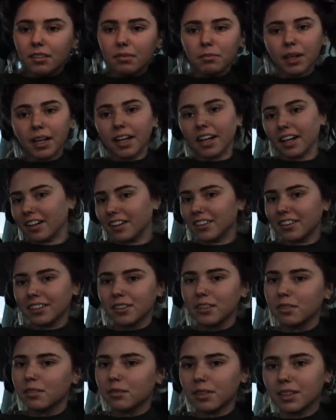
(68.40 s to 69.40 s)
My hair,
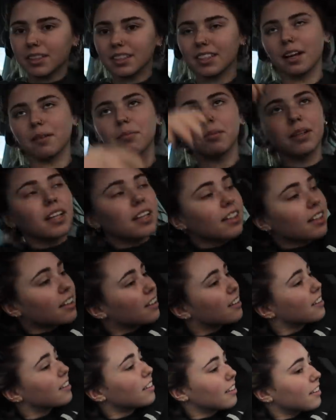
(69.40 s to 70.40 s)
what is happening?
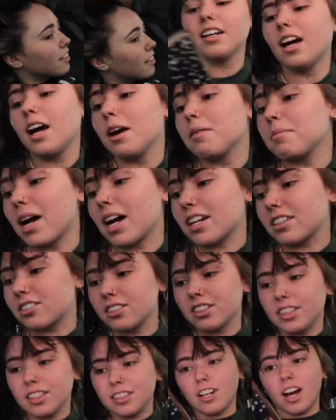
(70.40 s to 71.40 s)
I'm
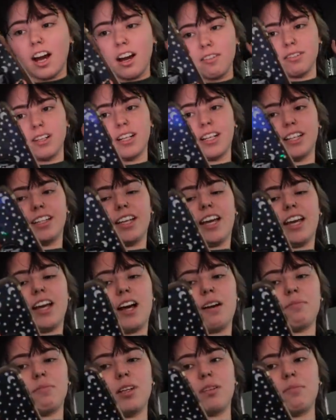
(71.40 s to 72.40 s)
actually not running late.
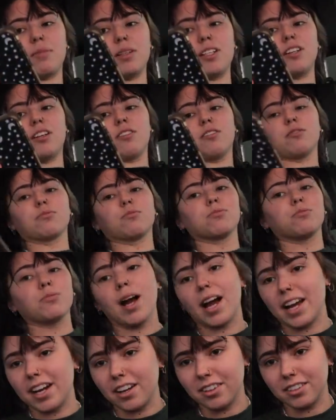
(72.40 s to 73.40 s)
I'm gonna be
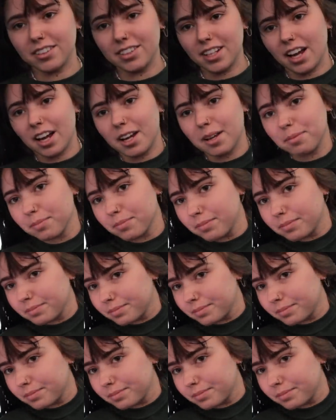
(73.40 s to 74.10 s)
right on time.